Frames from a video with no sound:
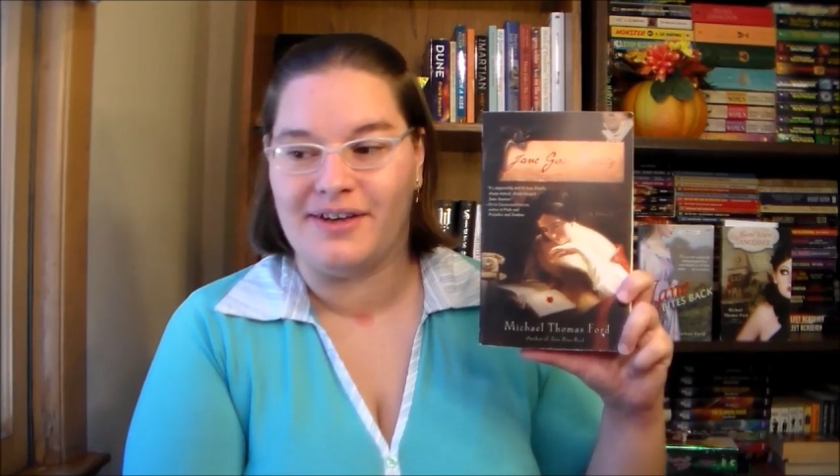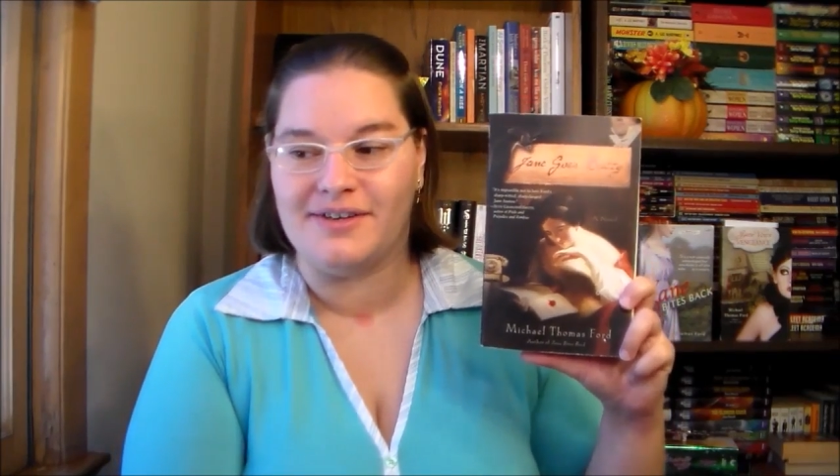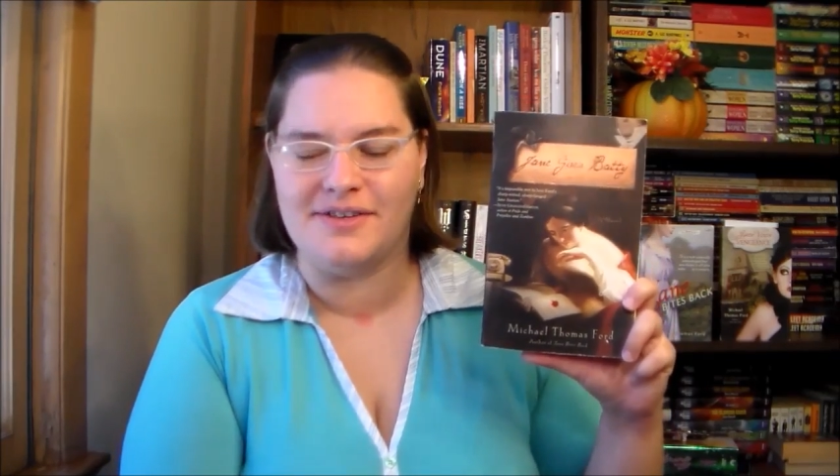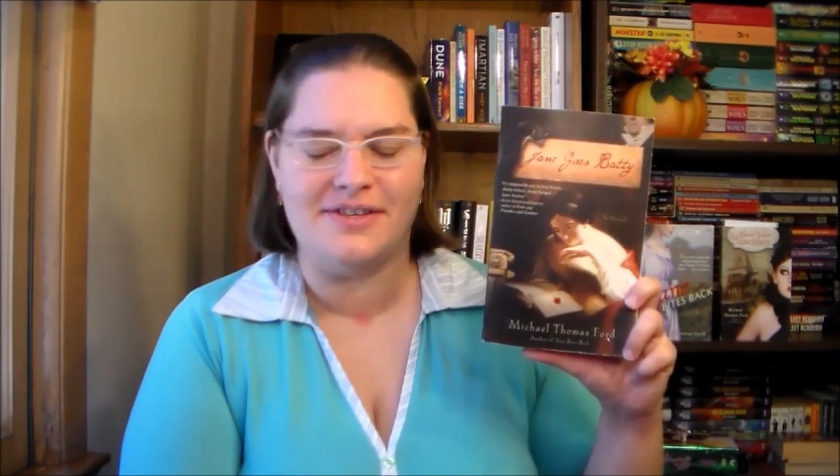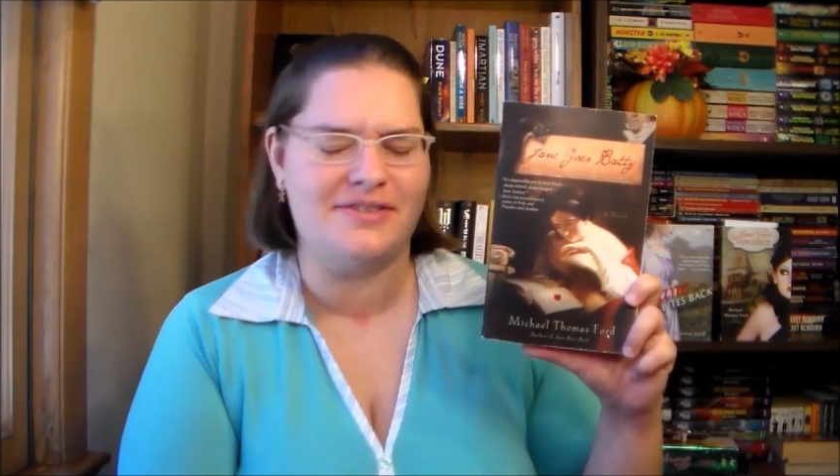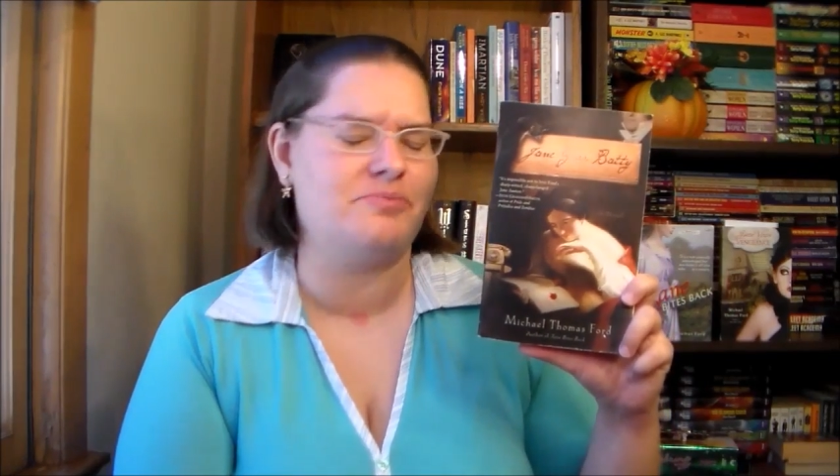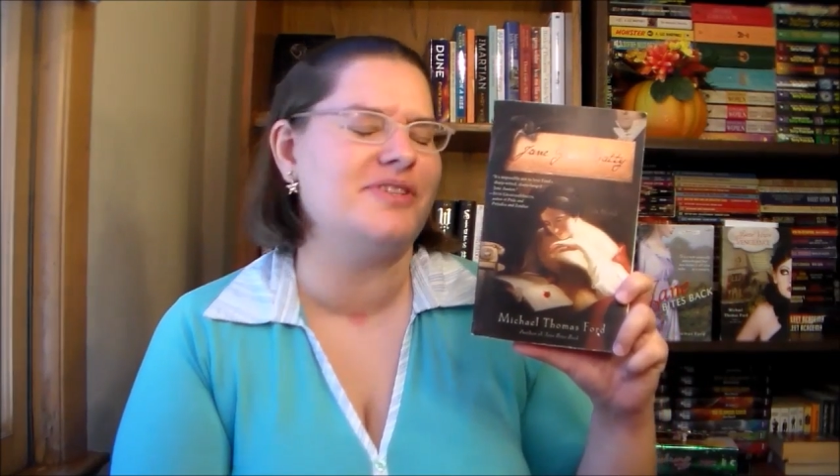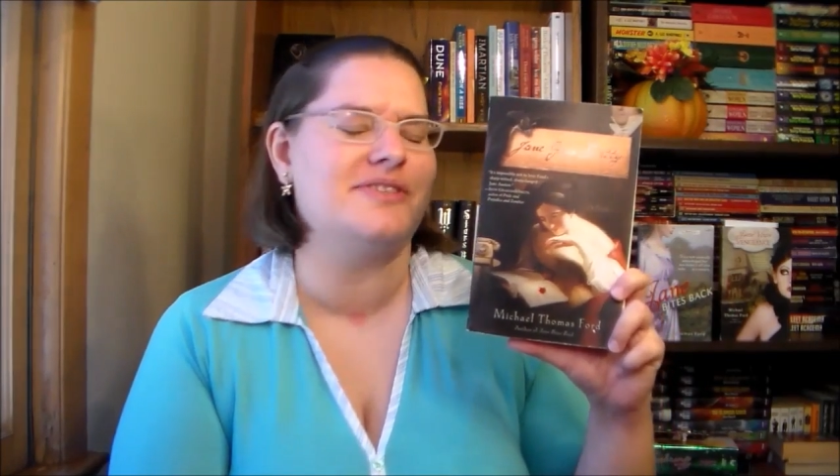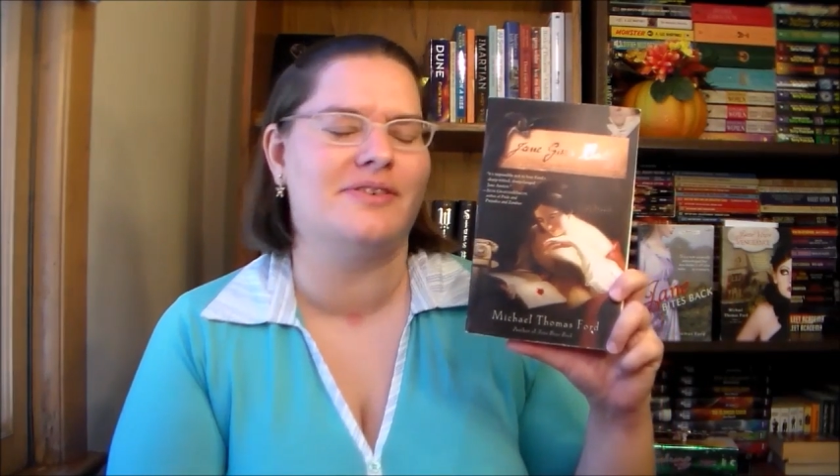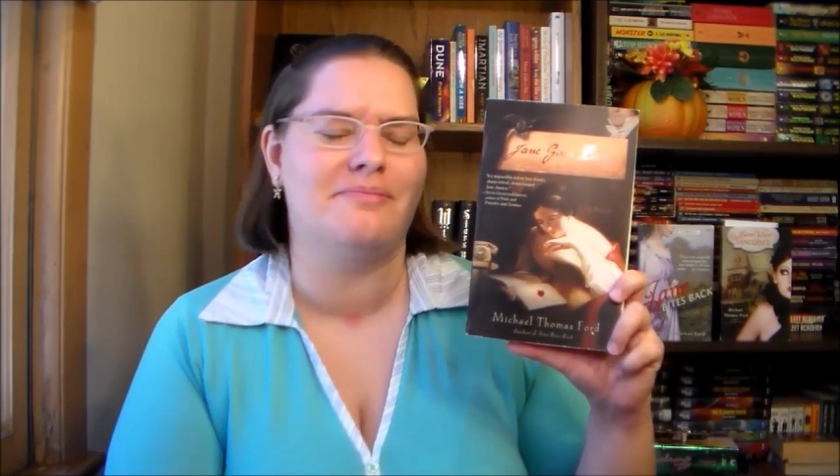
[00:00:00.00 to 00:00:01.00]
and his
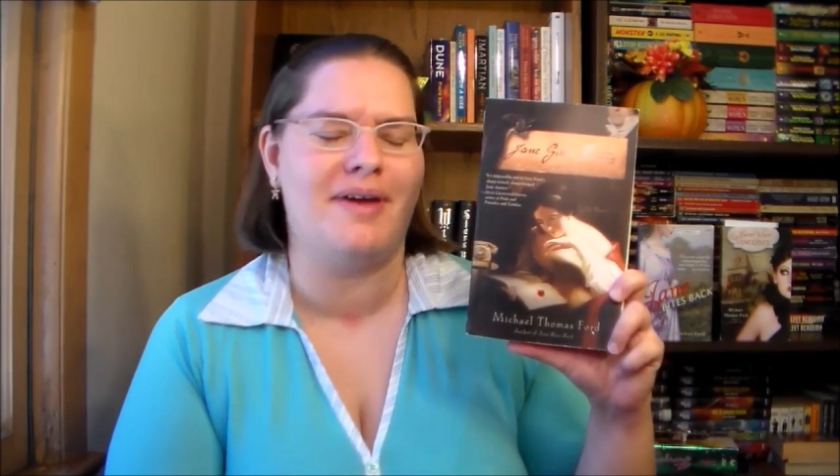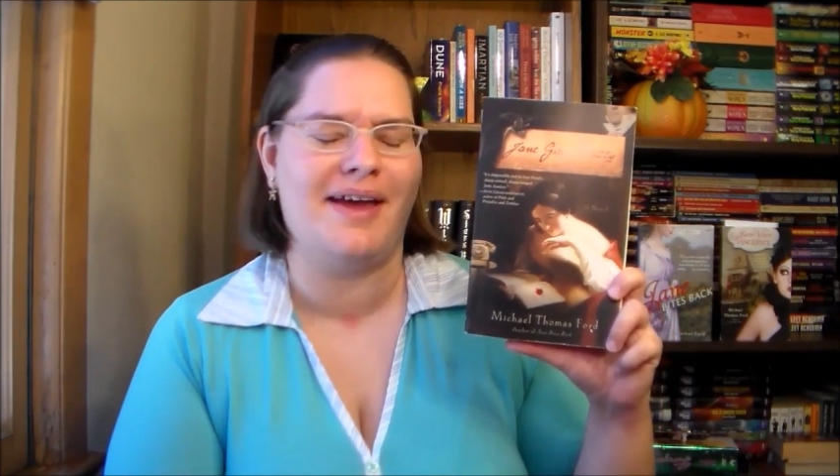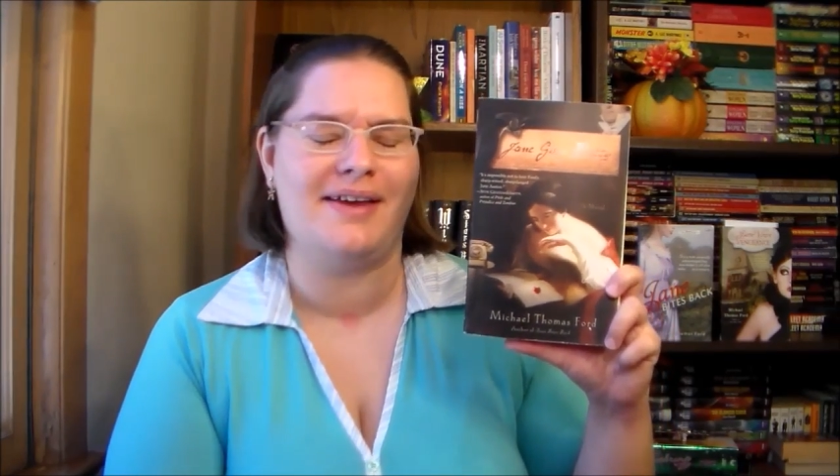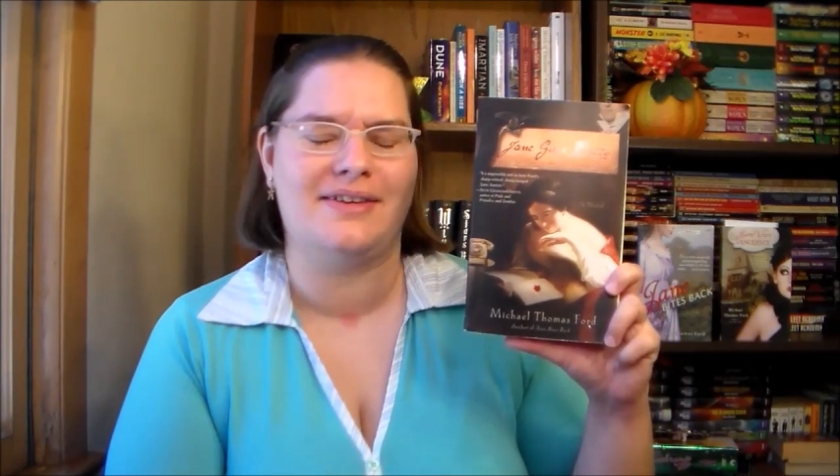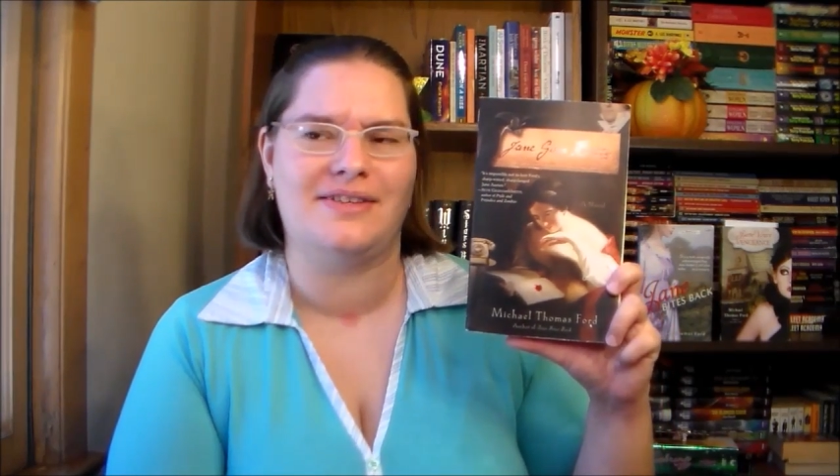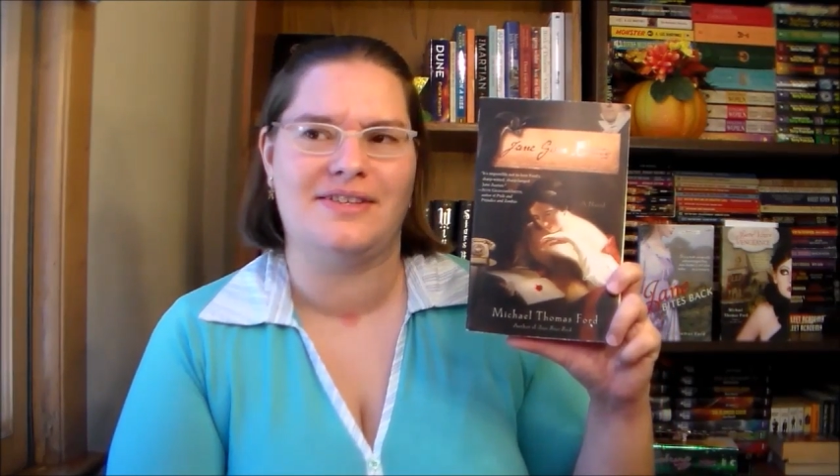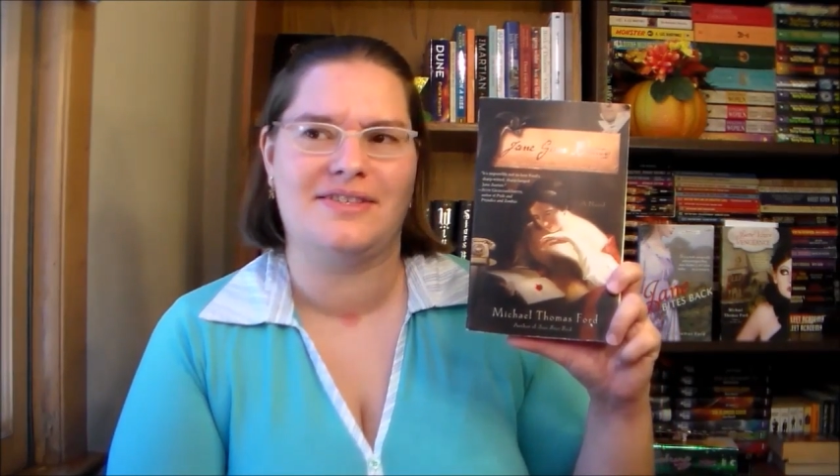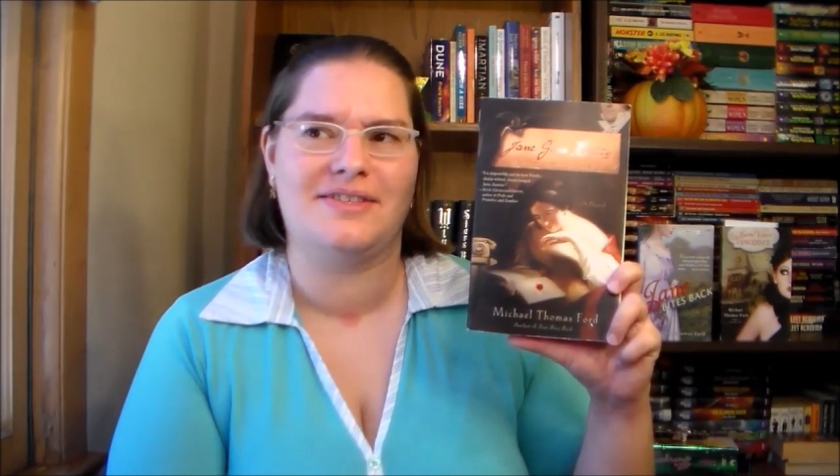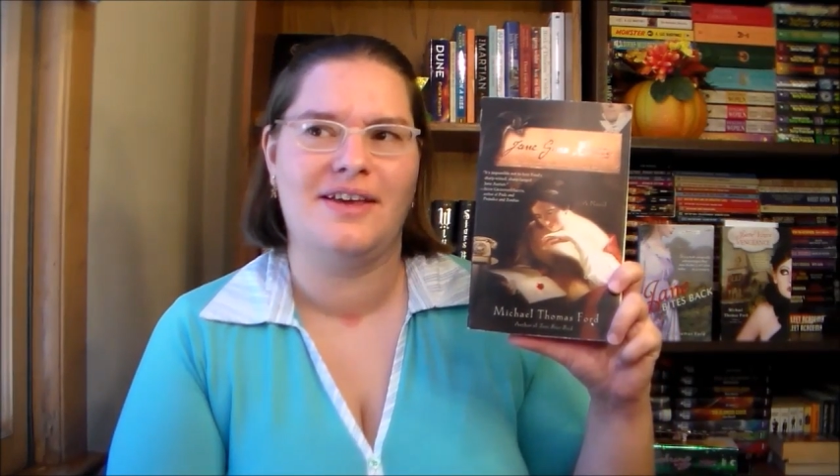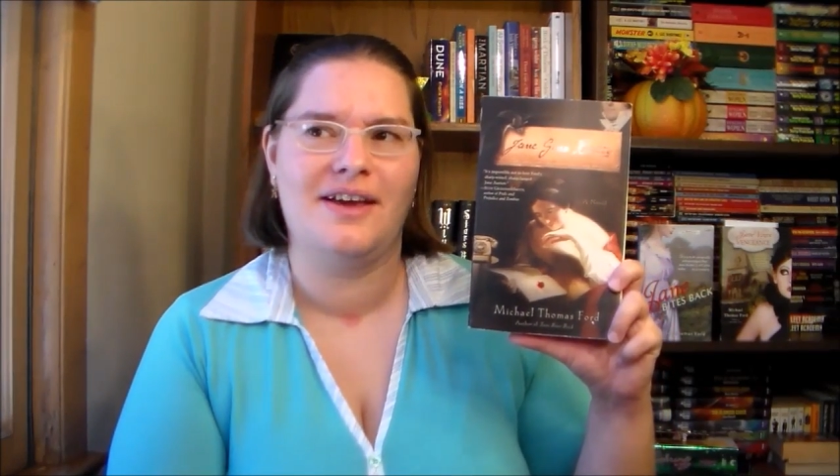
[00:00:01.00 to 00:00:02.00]
wisdom and
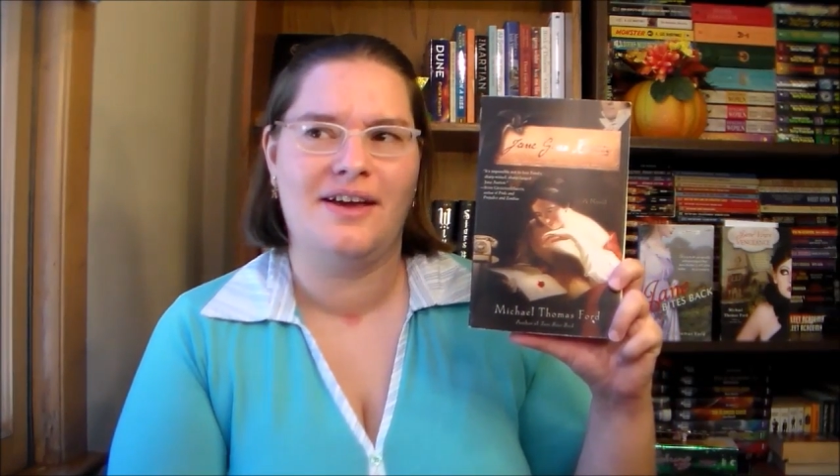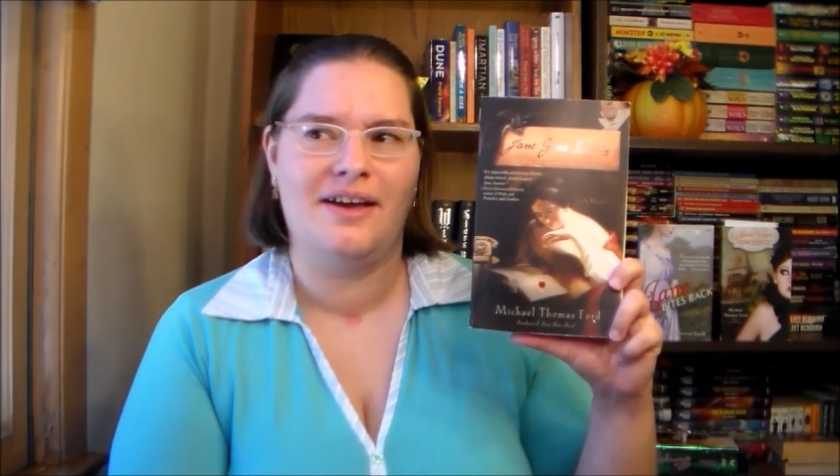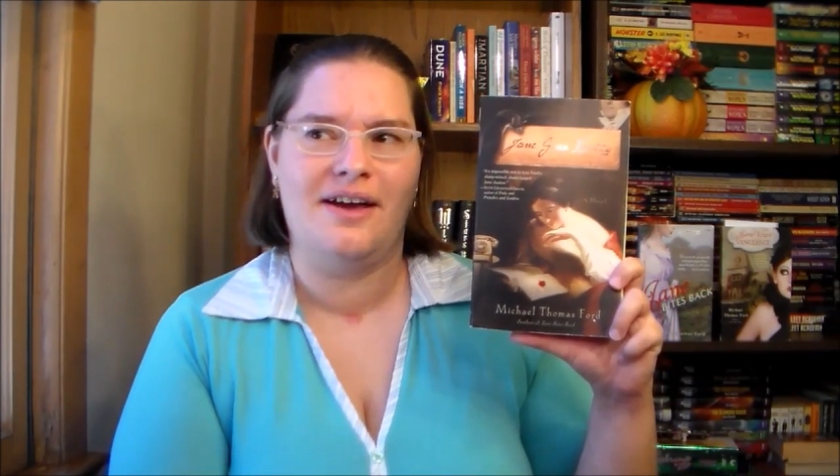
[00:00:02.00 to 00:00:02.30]
his...